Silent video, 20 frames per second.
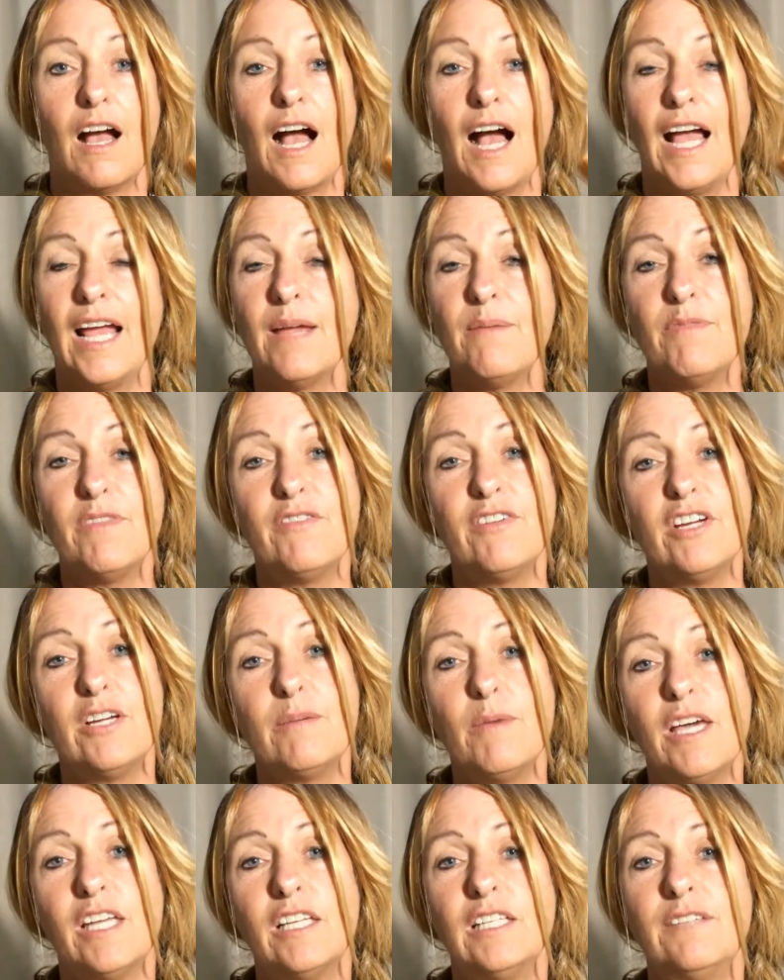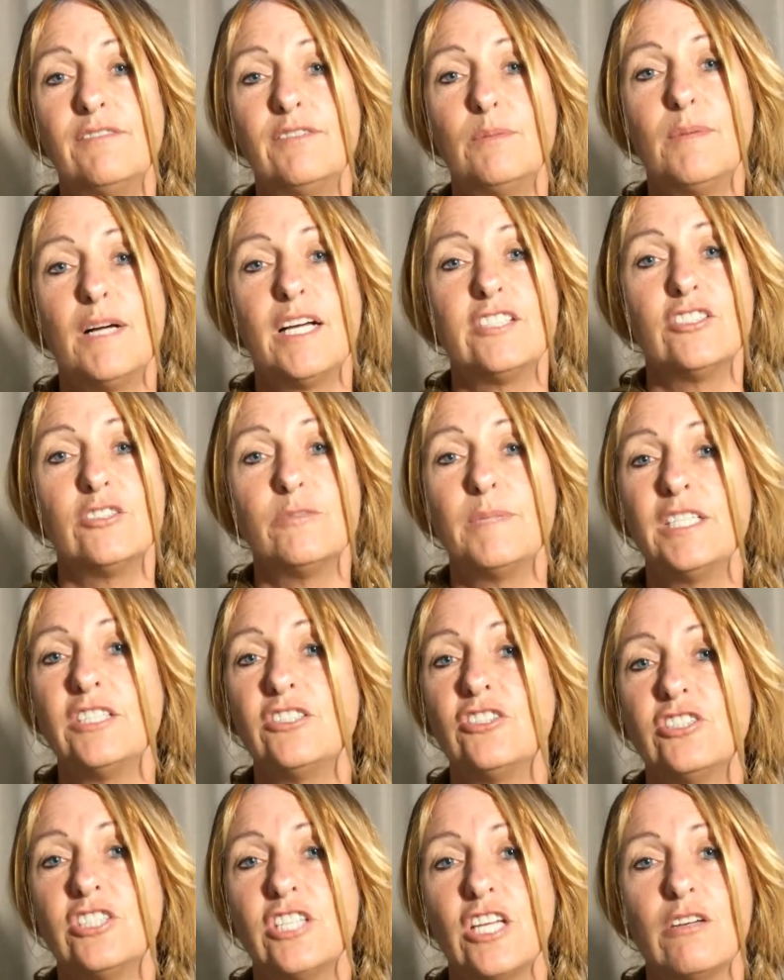I am the very model of a modern
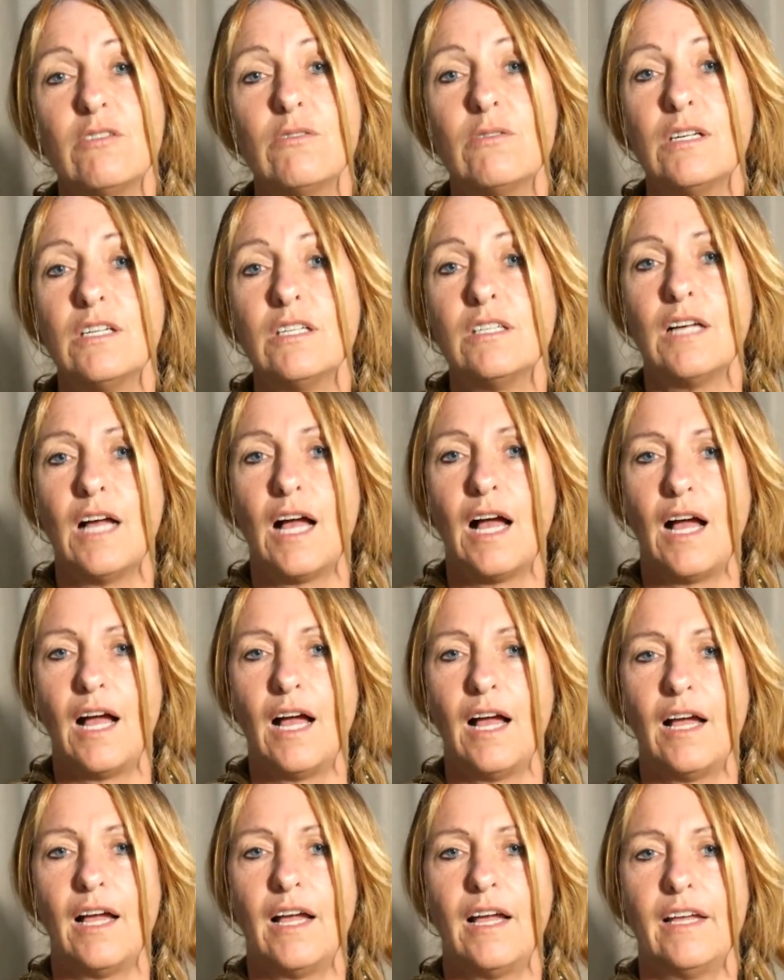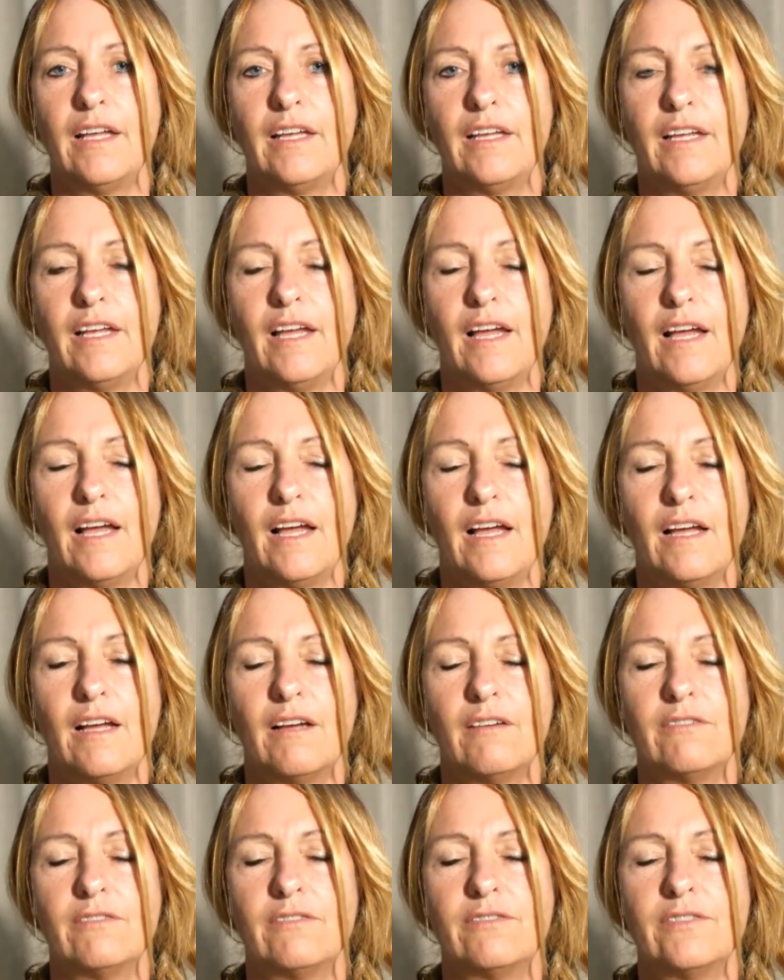major general. I
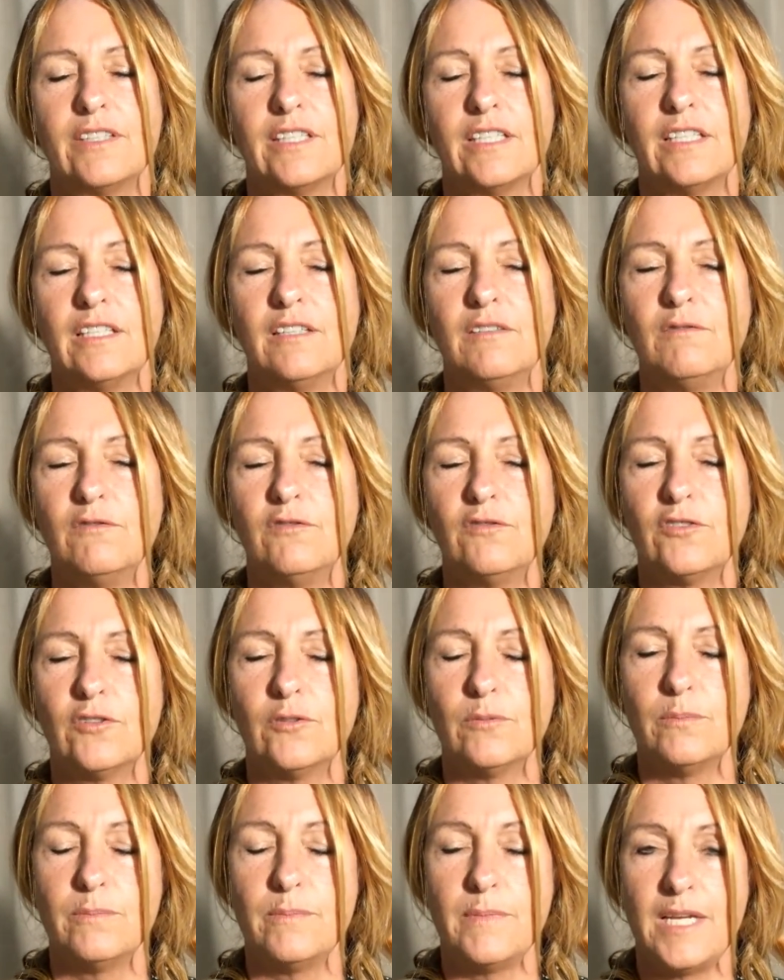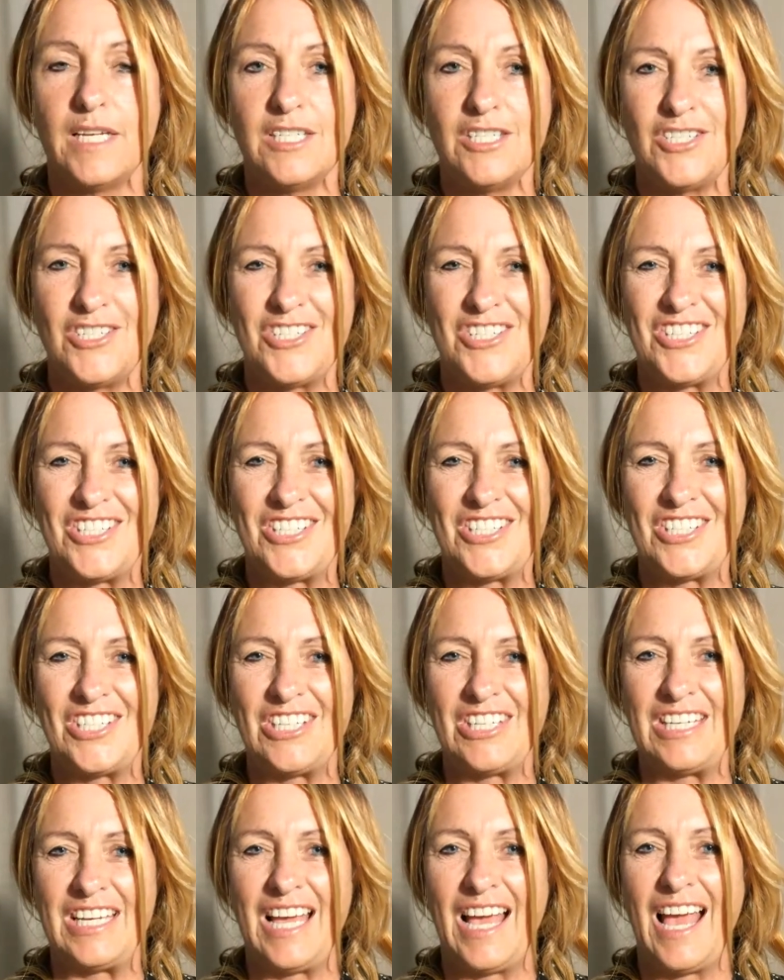have
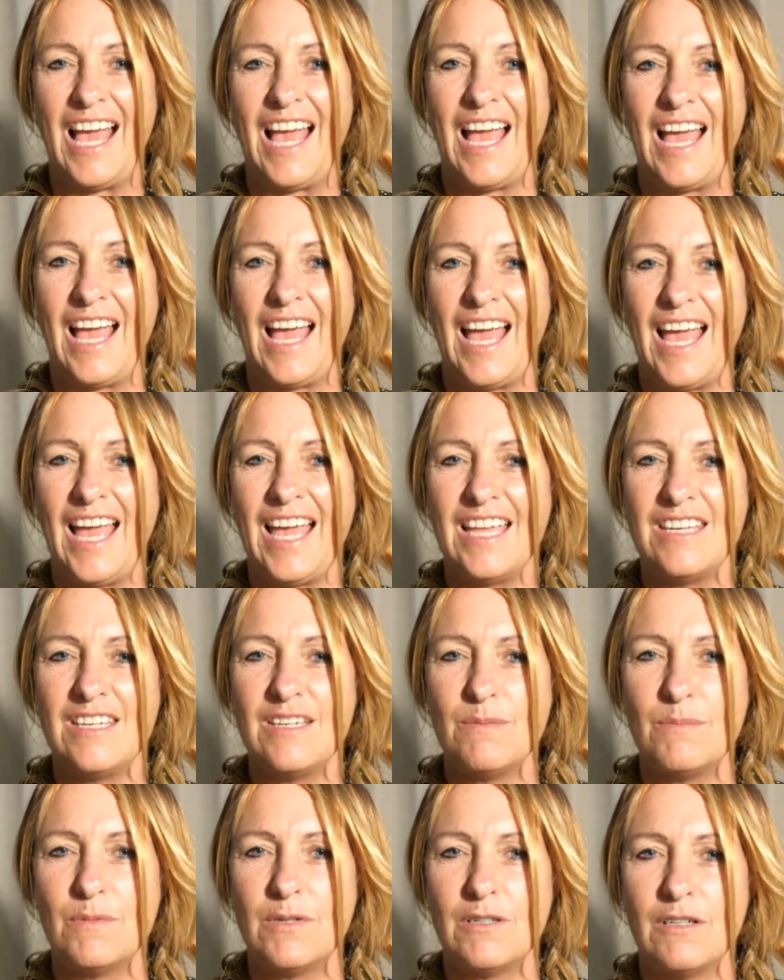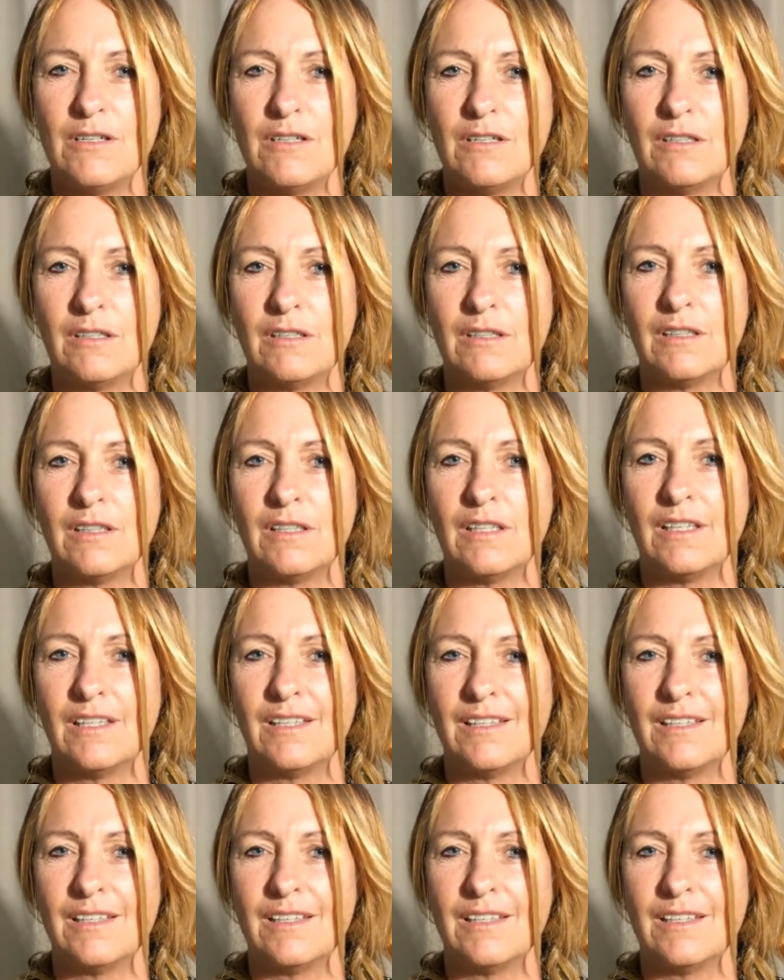information, animal,